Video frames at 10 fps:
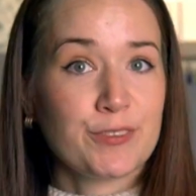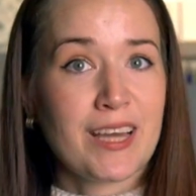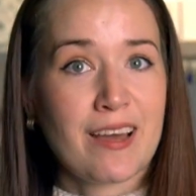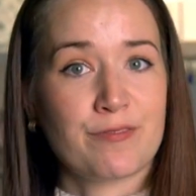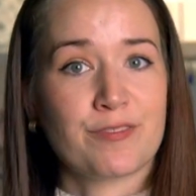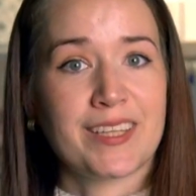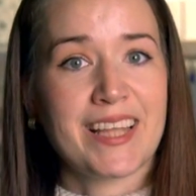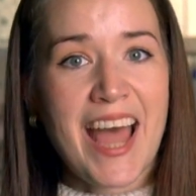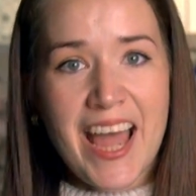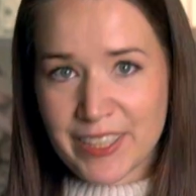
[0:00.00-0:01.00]
you have read
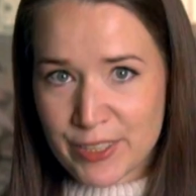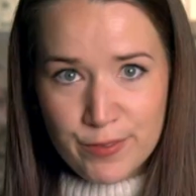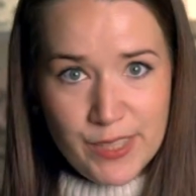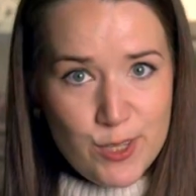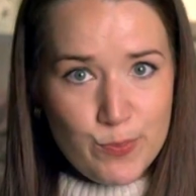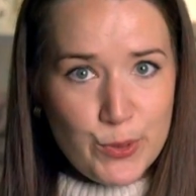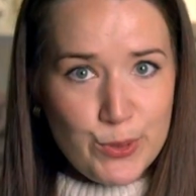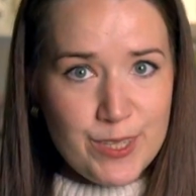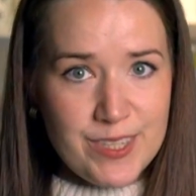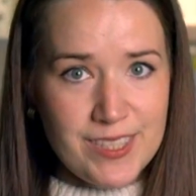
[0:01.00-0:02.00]
any of these
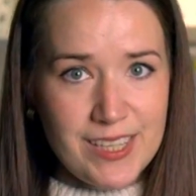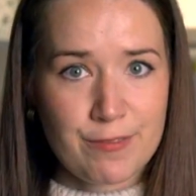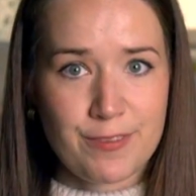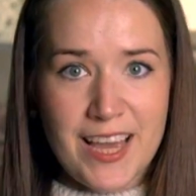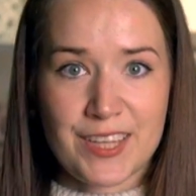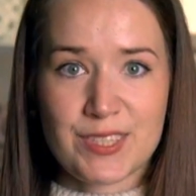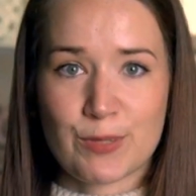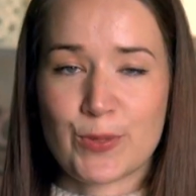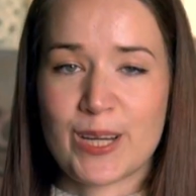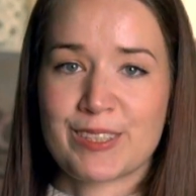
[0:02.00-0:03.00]
books. If yes,
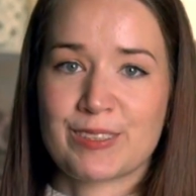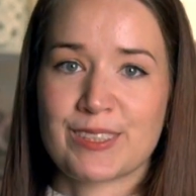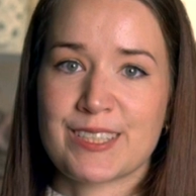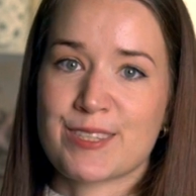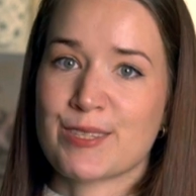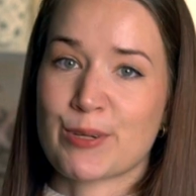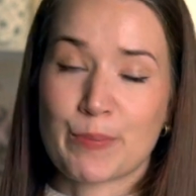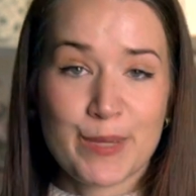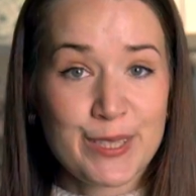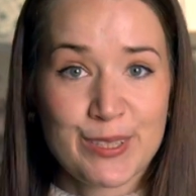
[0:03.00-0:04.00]
what is your
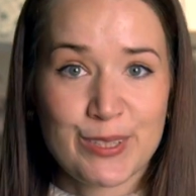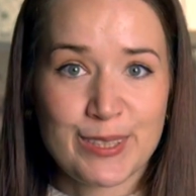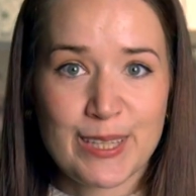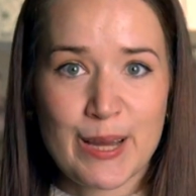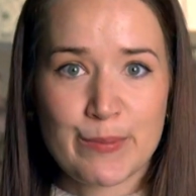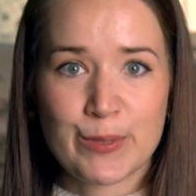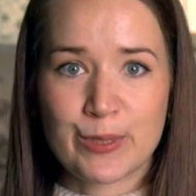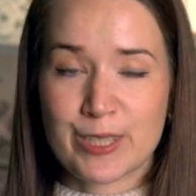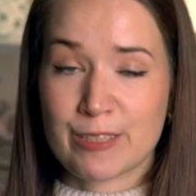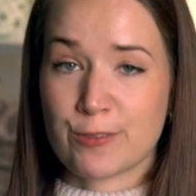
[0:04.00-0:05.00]
opinion on them,
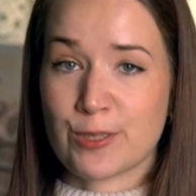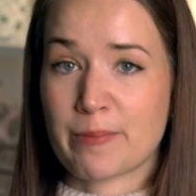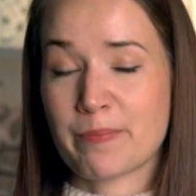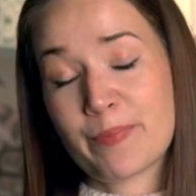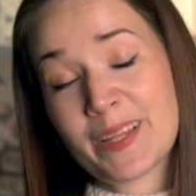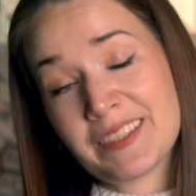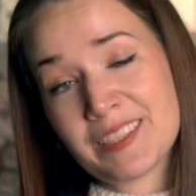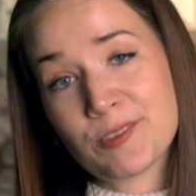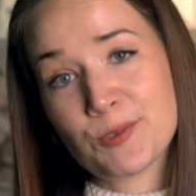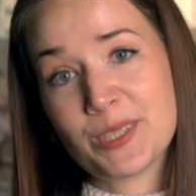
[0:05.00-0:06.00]
or if you are
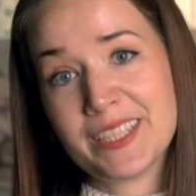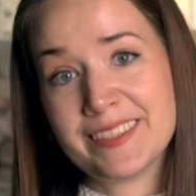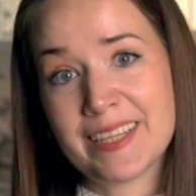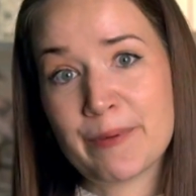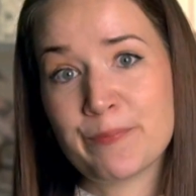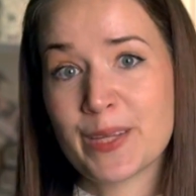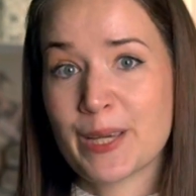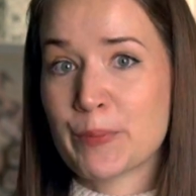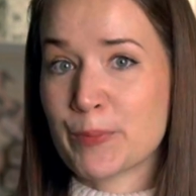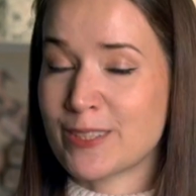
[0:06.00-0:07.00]
planning to read them,
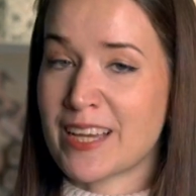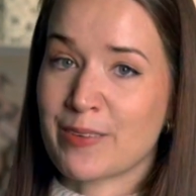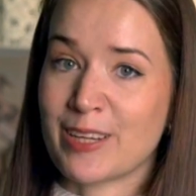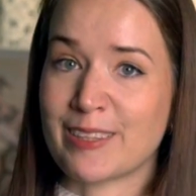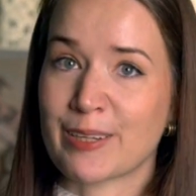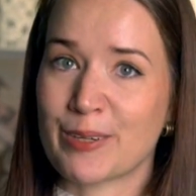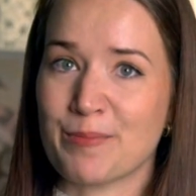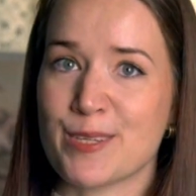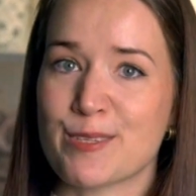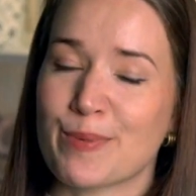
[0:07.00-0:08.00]
put down in the
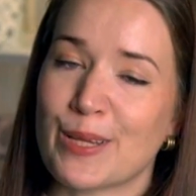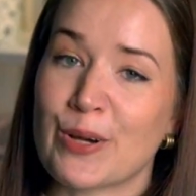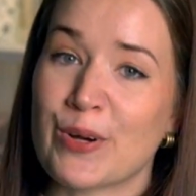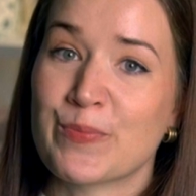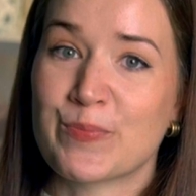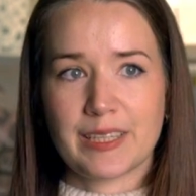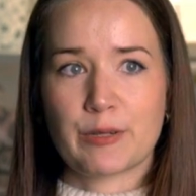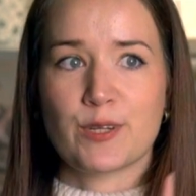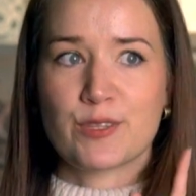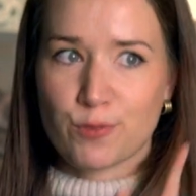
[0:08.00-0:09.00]
comments below. There
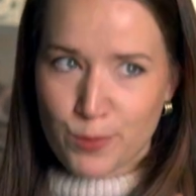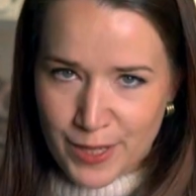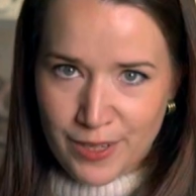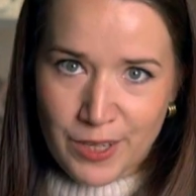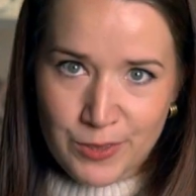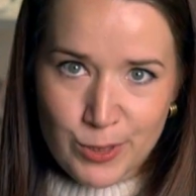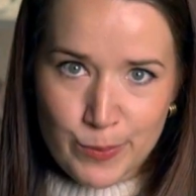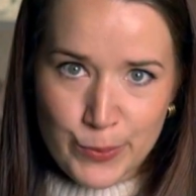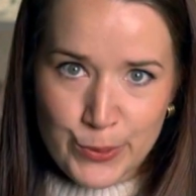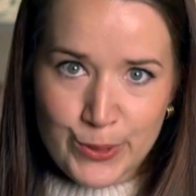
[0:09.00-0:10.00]
was one other
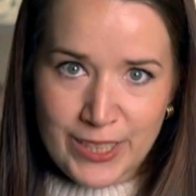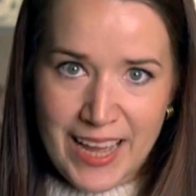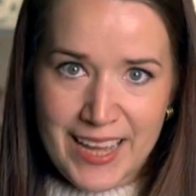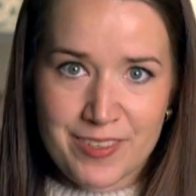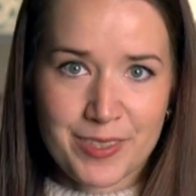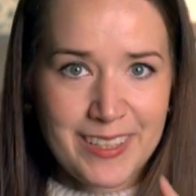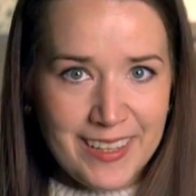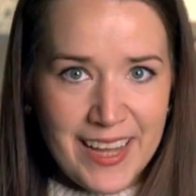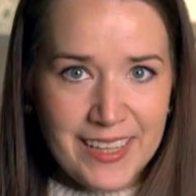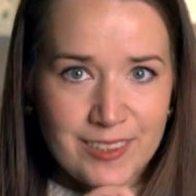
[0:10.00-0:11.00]
book I really
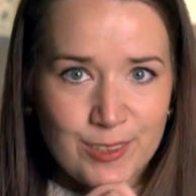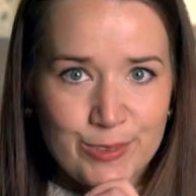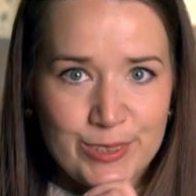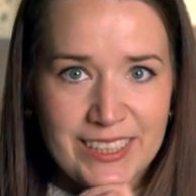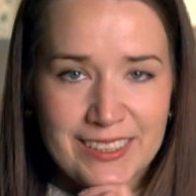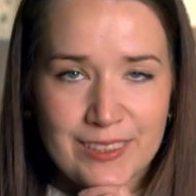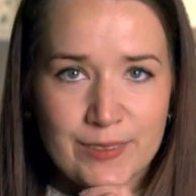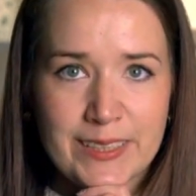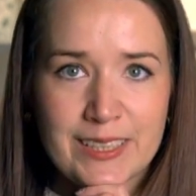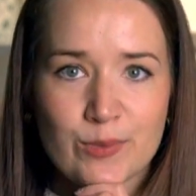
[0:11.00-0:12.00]
liked to read in
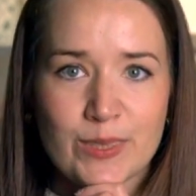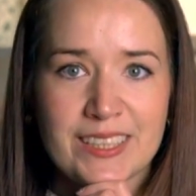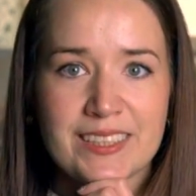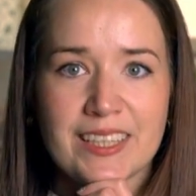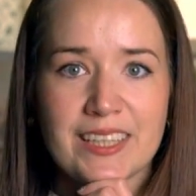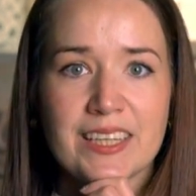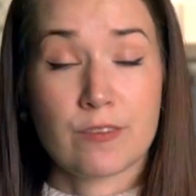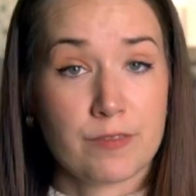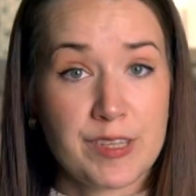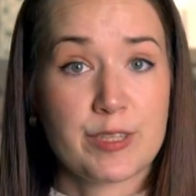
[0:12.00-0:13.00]
2023,
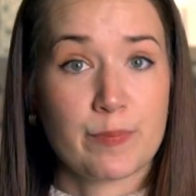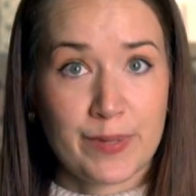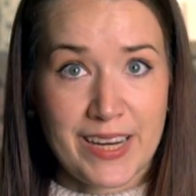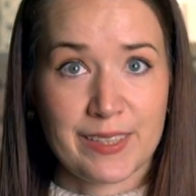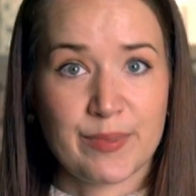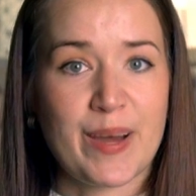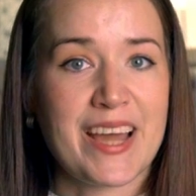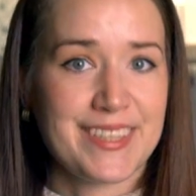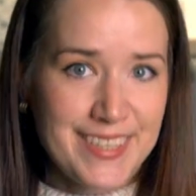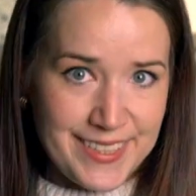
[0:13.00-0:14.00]
Whispered
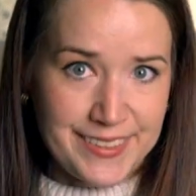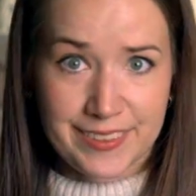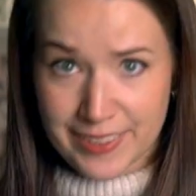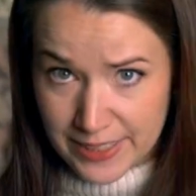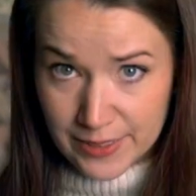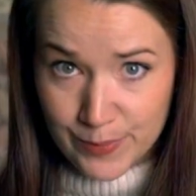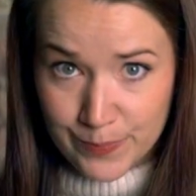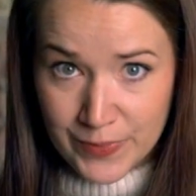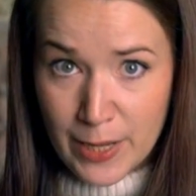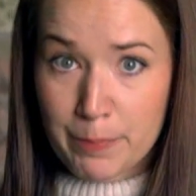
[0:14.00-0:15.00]
by Ian Reid.
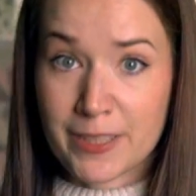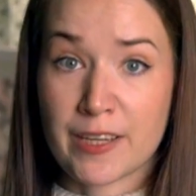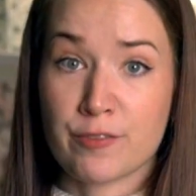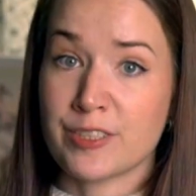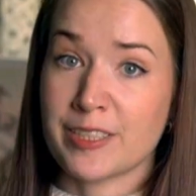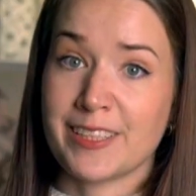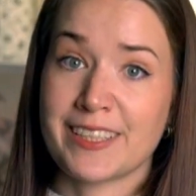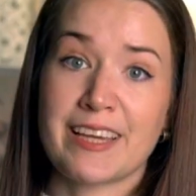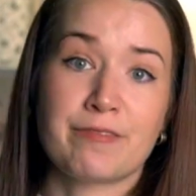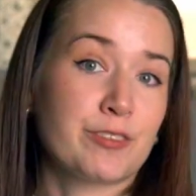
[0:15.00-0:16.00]
But I've already
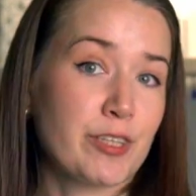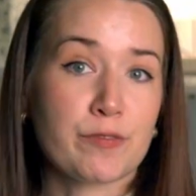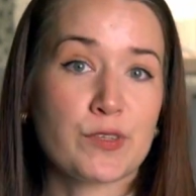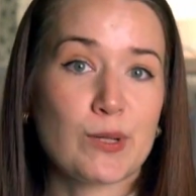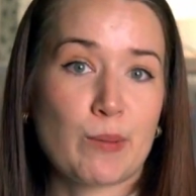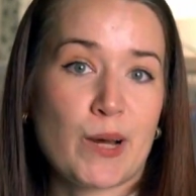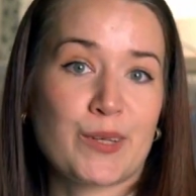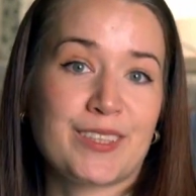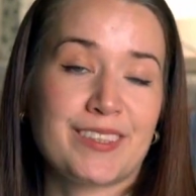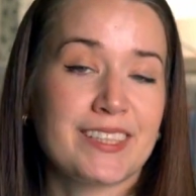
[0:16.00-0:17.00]
gave a review
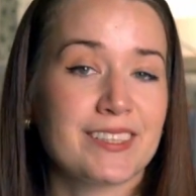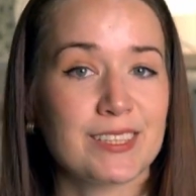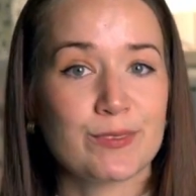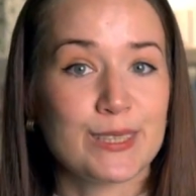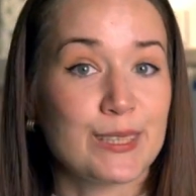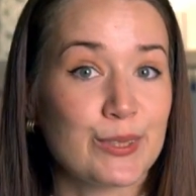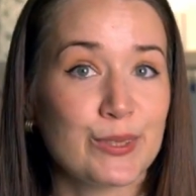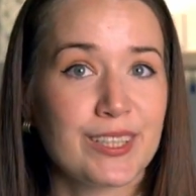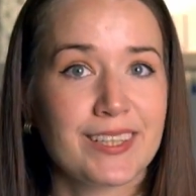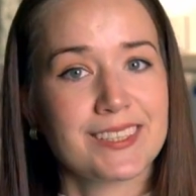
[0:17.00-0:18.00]
about it in this video,
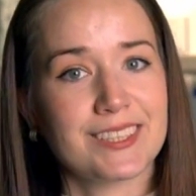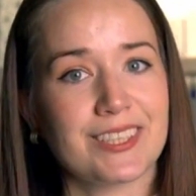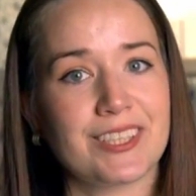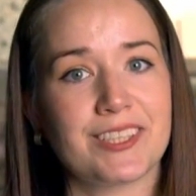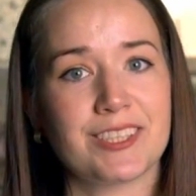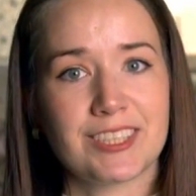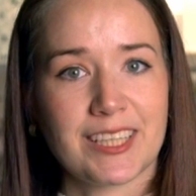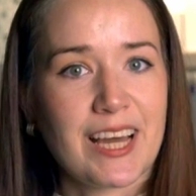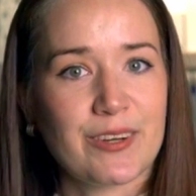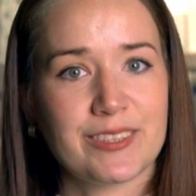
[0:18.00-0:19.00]
so
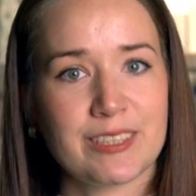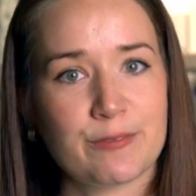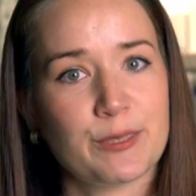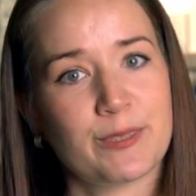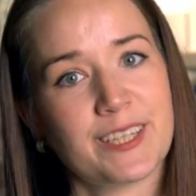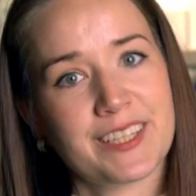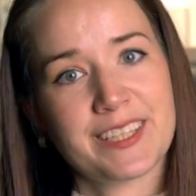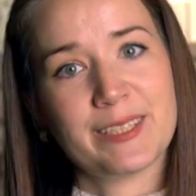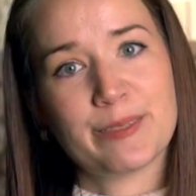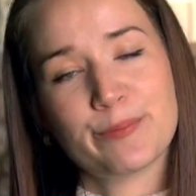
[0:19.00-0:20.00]
check out if you wanna
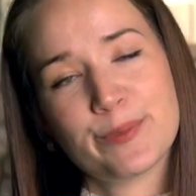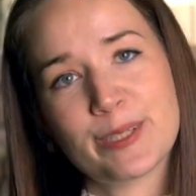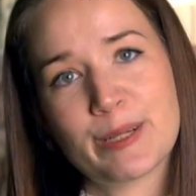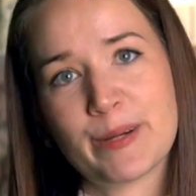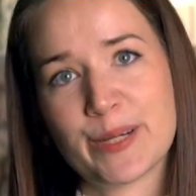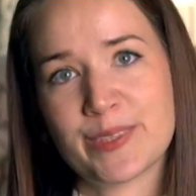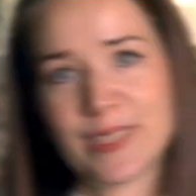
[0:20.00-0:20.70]
hear more about